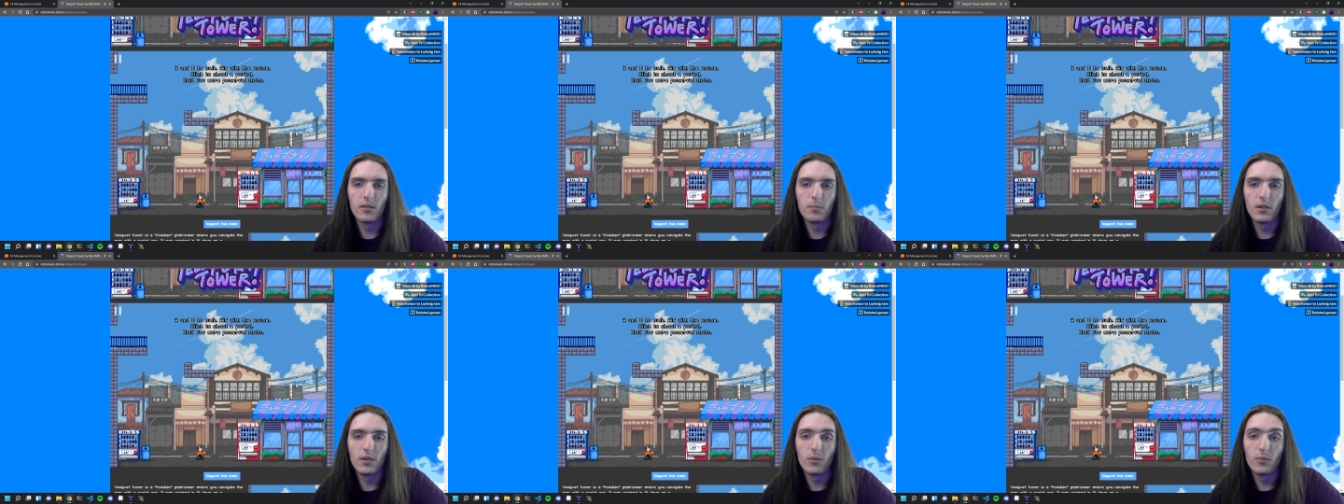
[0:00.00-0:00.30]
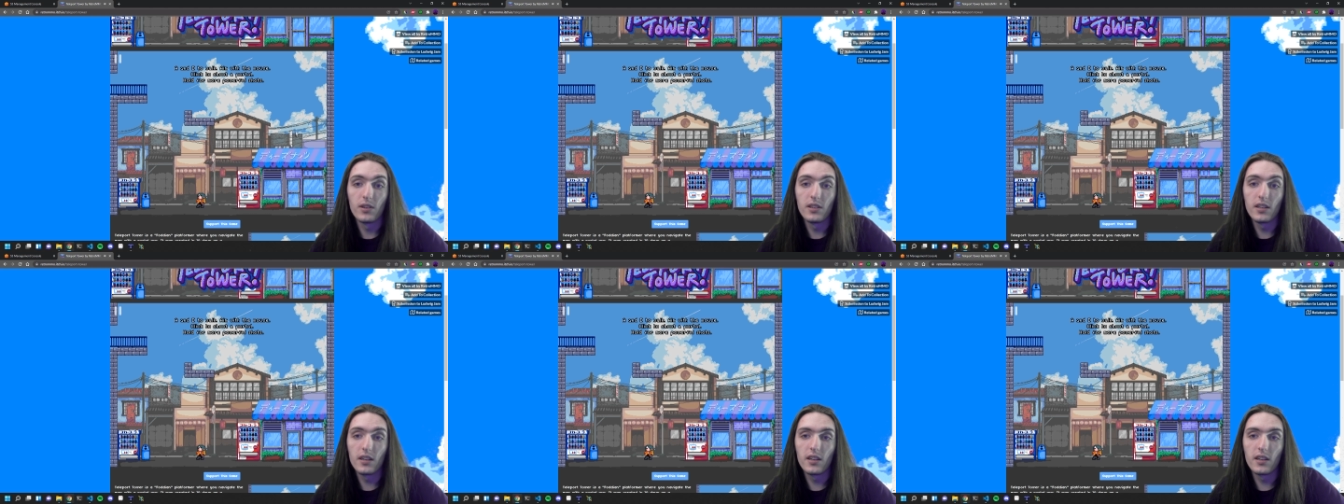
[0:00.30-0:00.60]
but
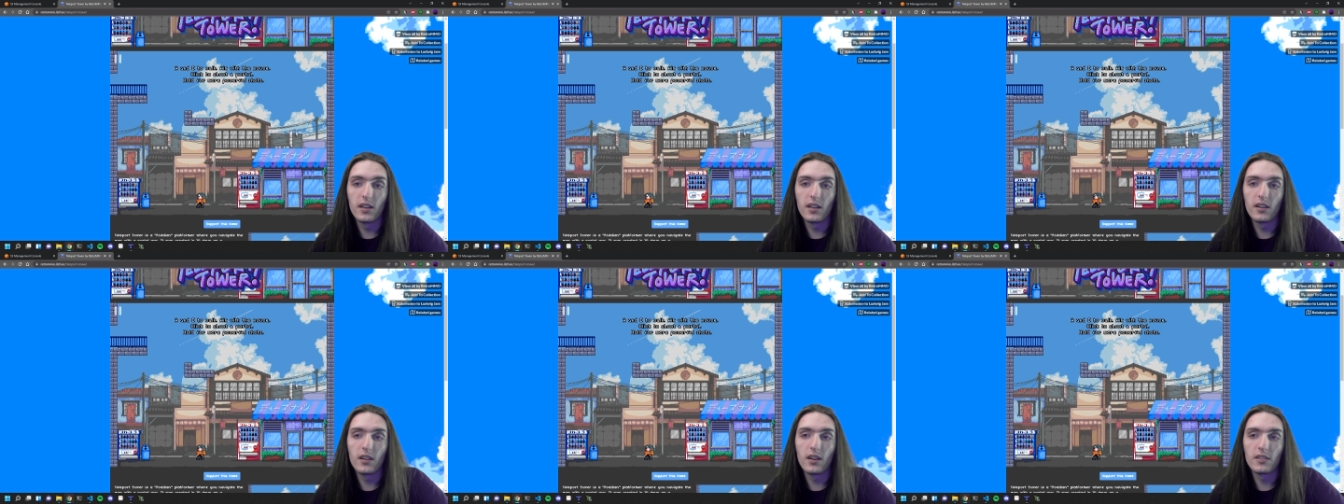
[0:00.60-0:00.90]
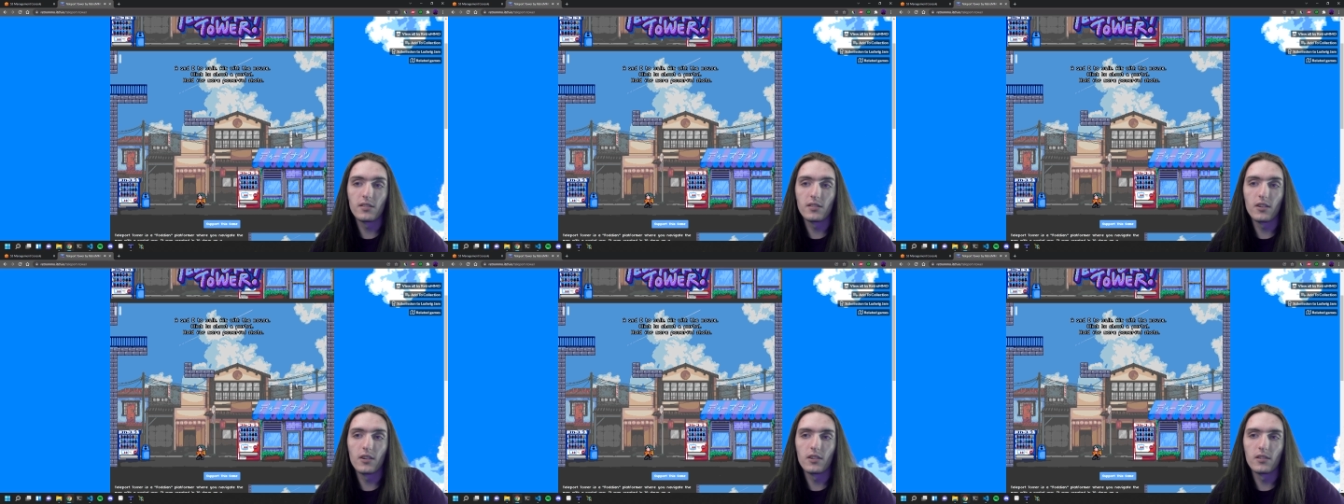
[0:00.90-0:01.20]
we did get a
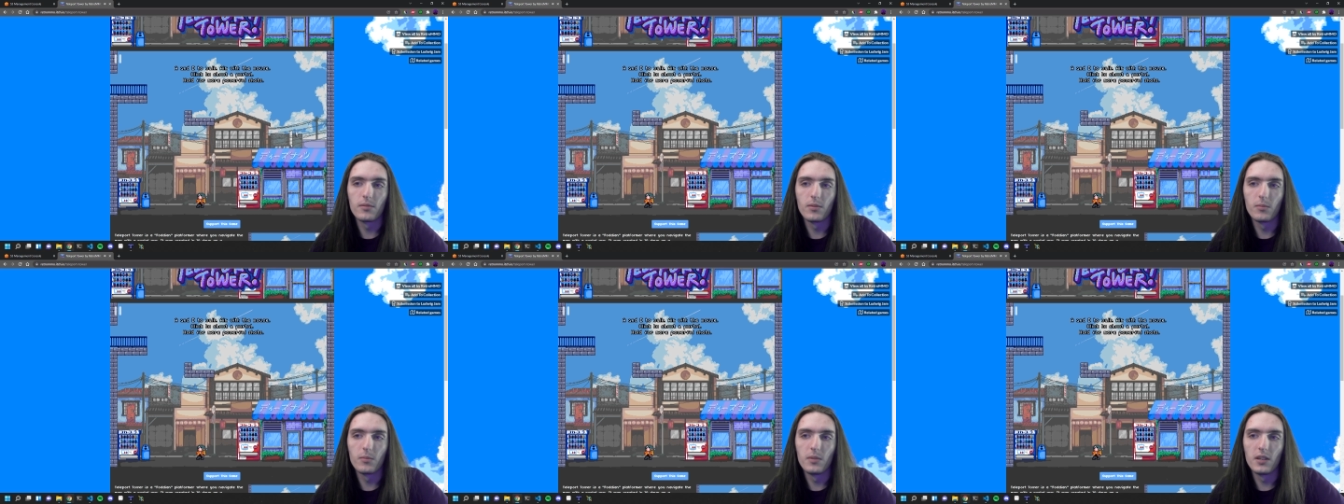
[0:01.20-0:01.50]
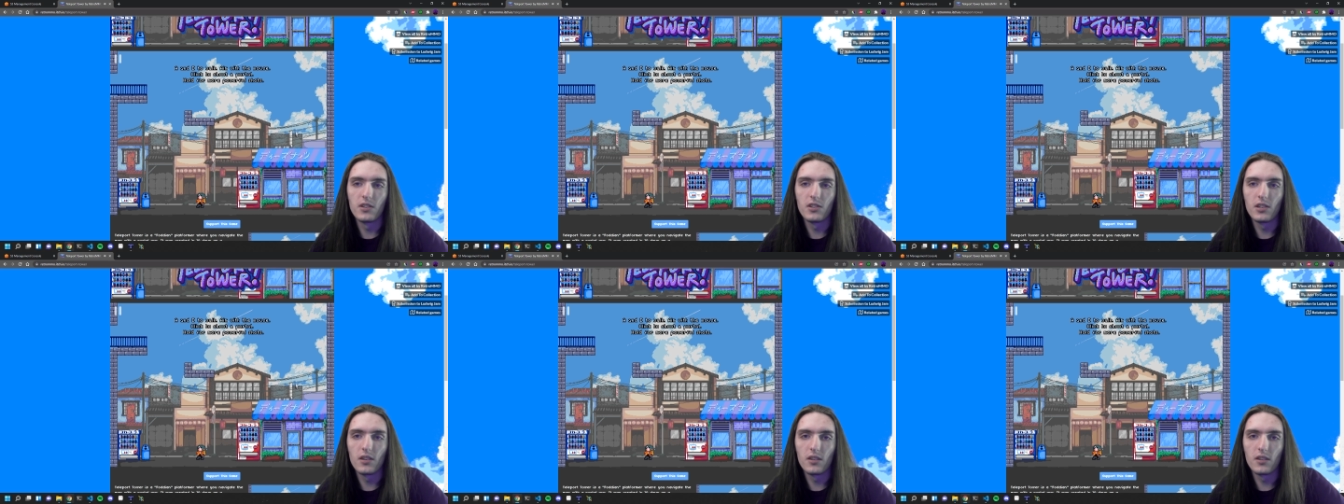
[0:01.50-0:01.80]
nice honorable
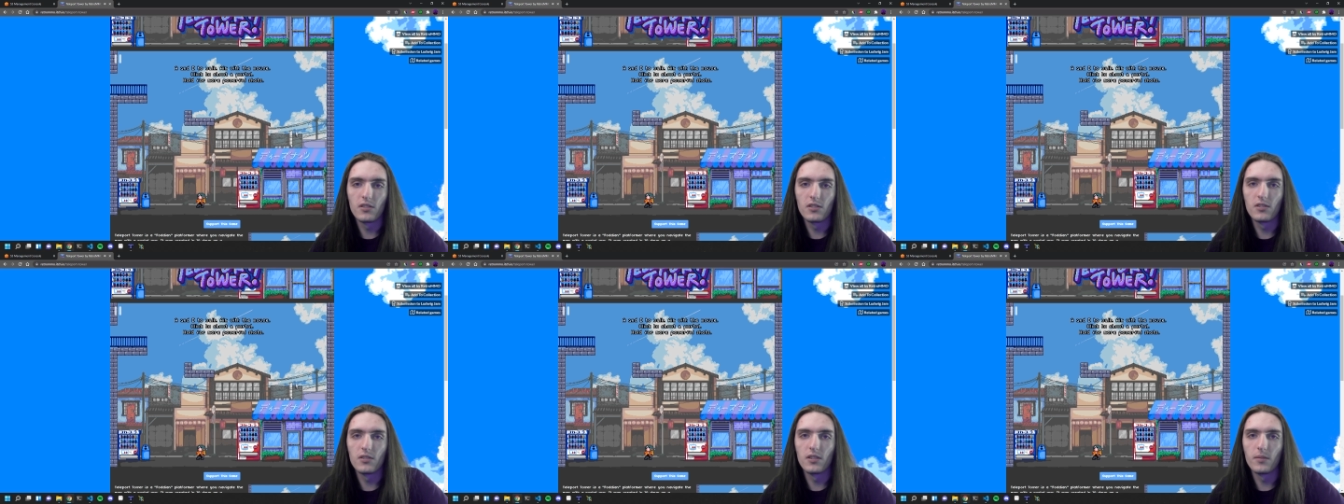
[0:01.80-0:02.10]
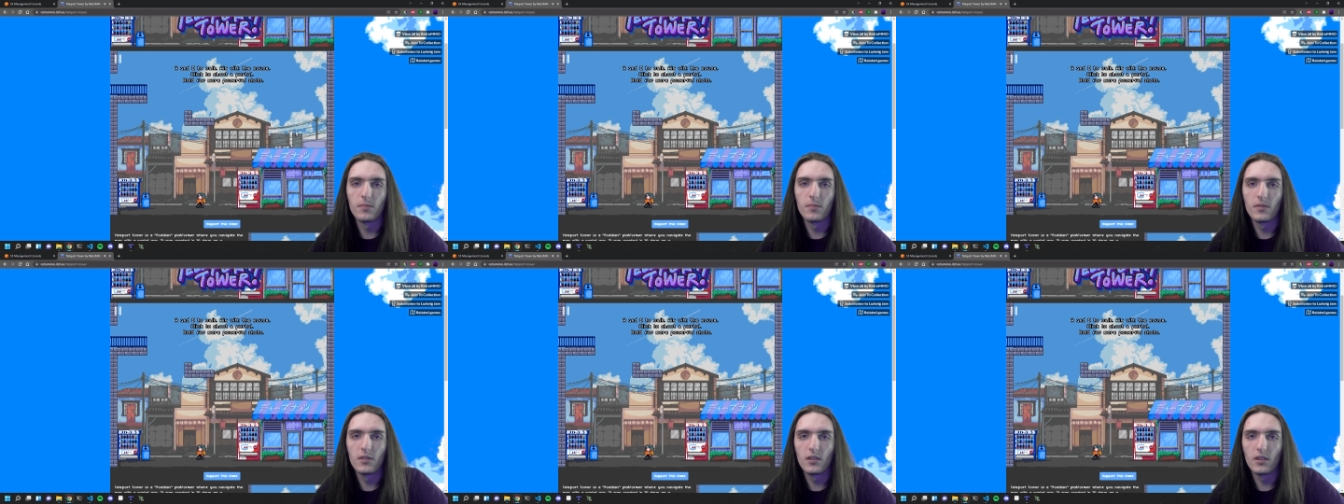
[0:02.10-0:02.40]
mention on
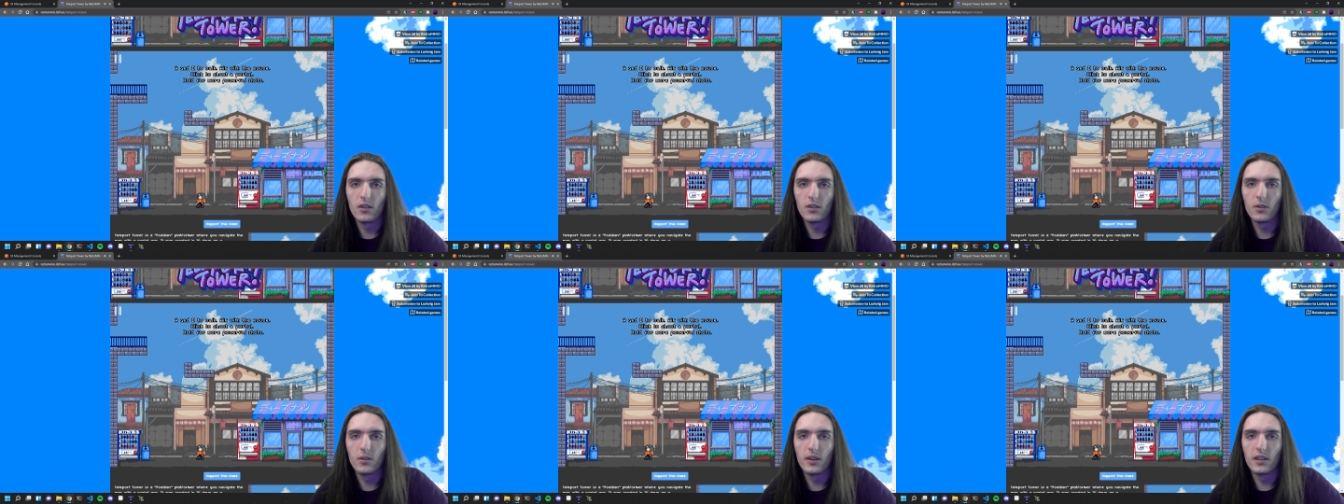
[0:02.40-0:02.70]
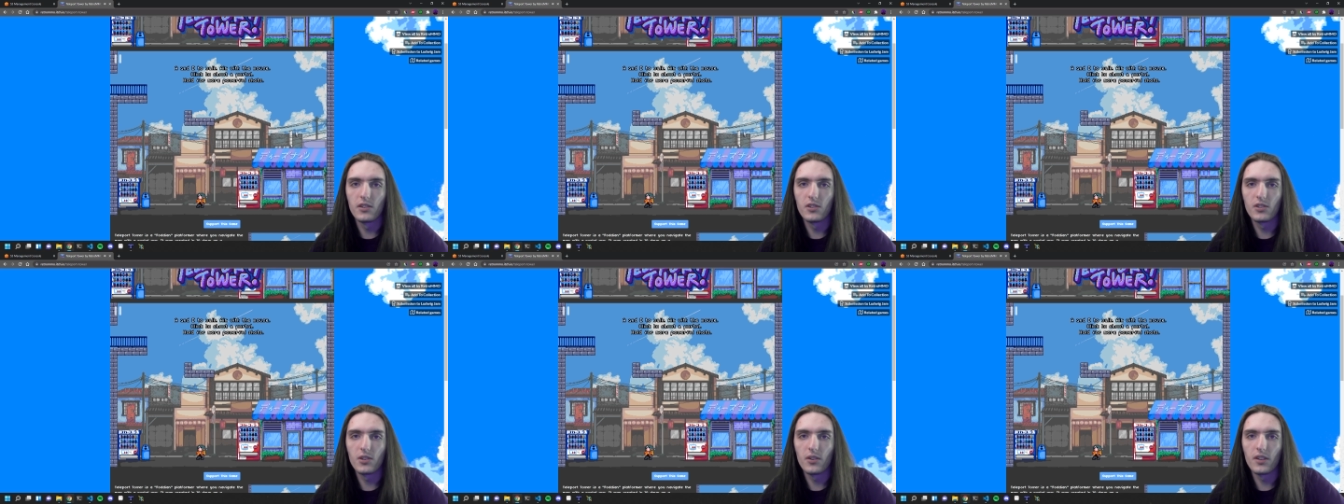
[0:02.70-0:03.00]
stream. I'll go ahead
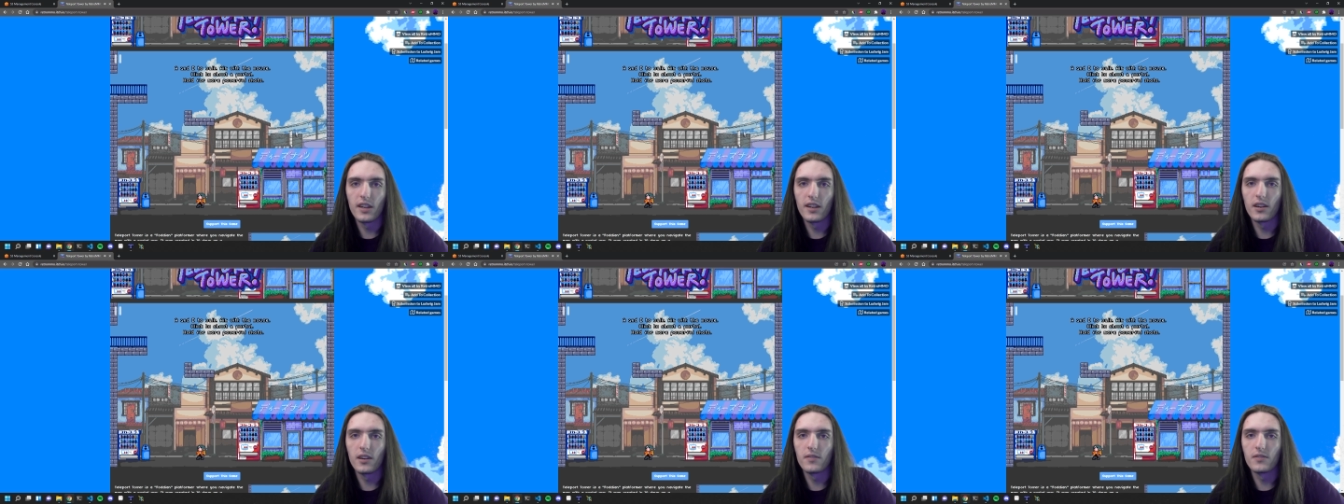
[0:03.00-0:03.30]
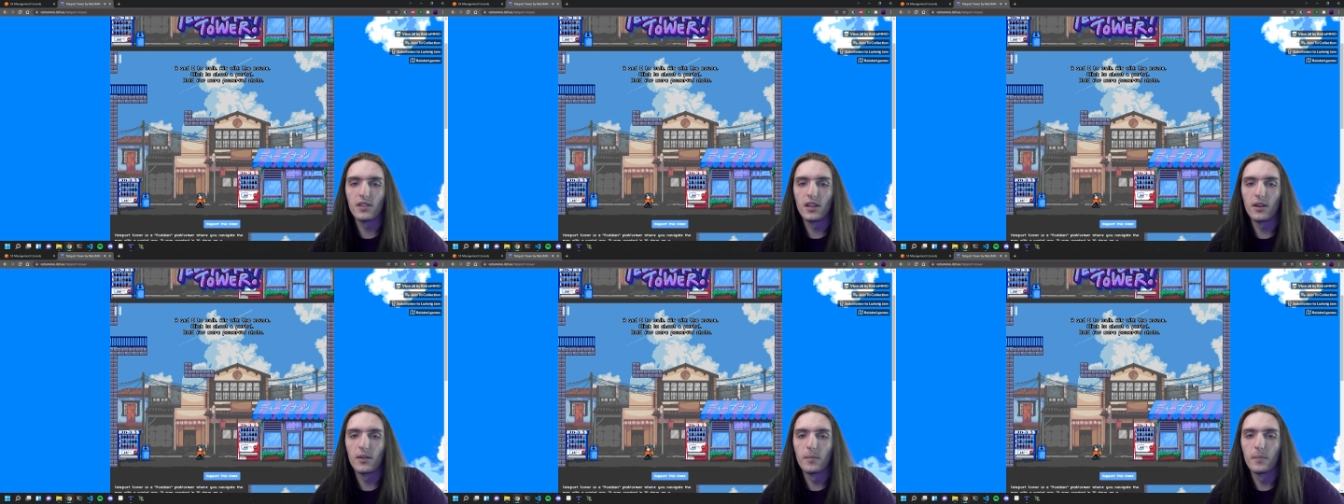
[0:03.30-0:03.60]
and show that off
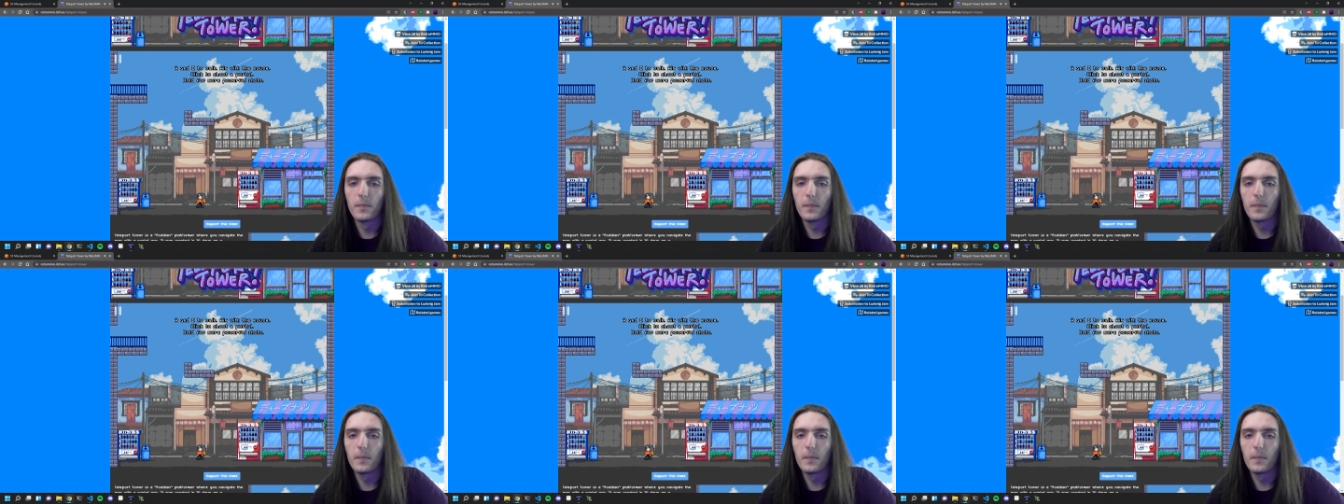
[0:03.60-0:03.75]
now.